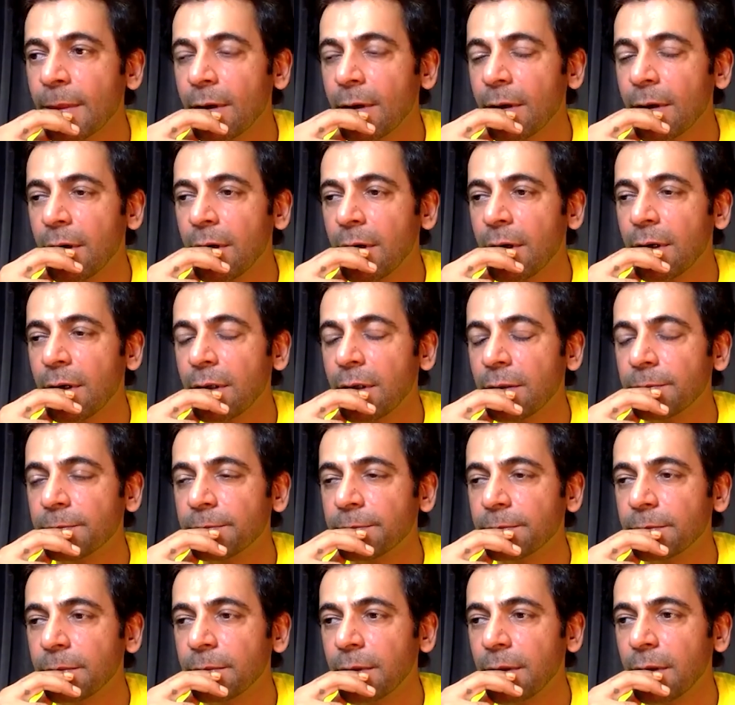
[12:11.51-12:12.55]
Uh,
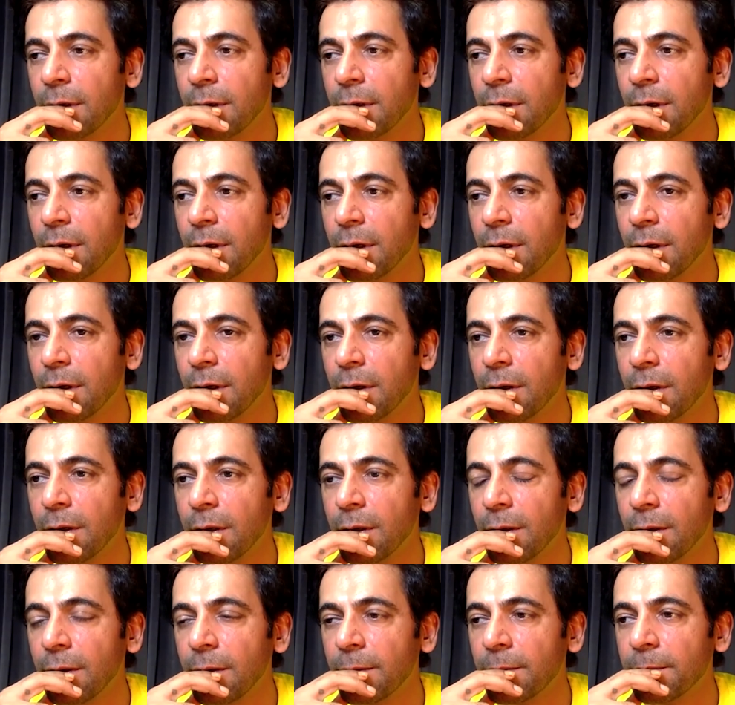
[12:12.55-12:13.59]

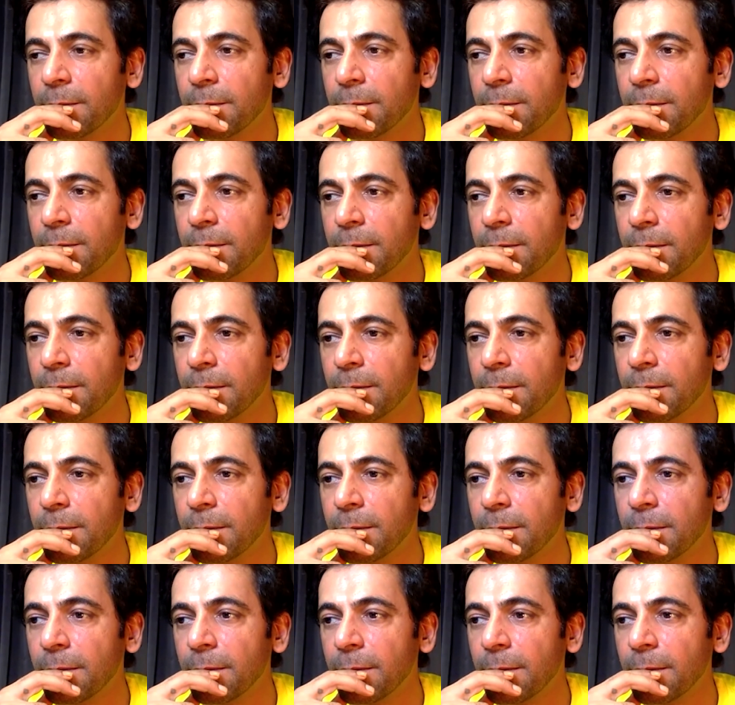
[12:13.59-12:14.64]
um,
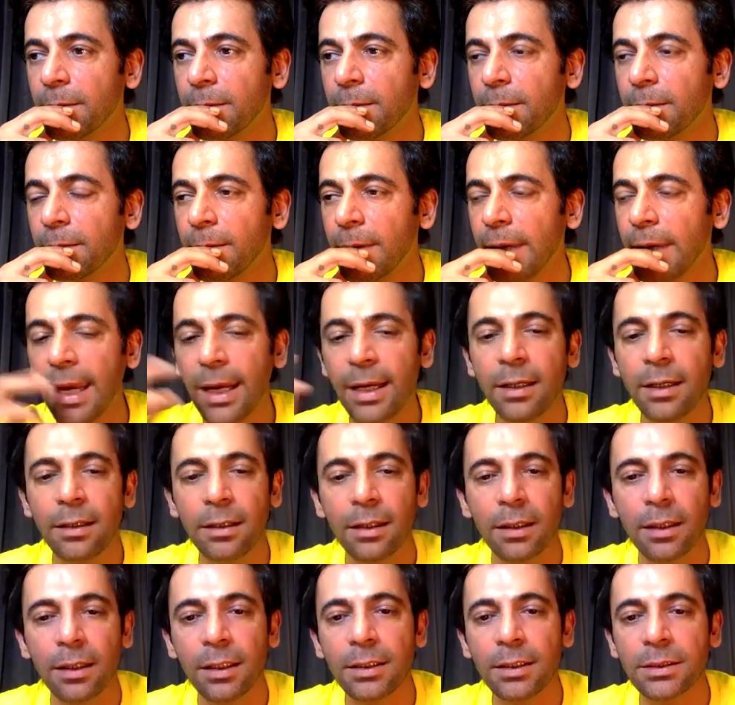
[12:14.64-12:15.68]
and
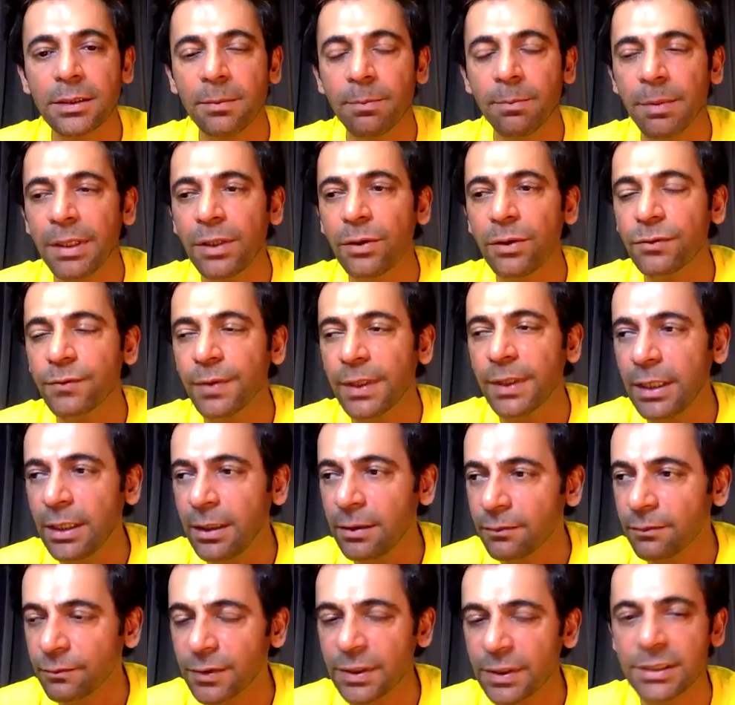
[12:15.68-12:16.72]
he's somebody who's
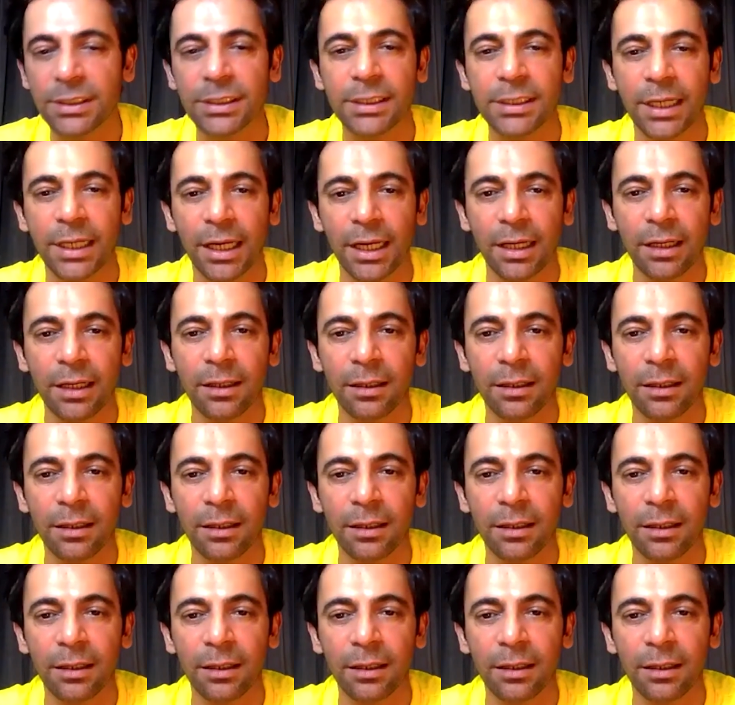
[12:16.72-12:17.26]
very versatile.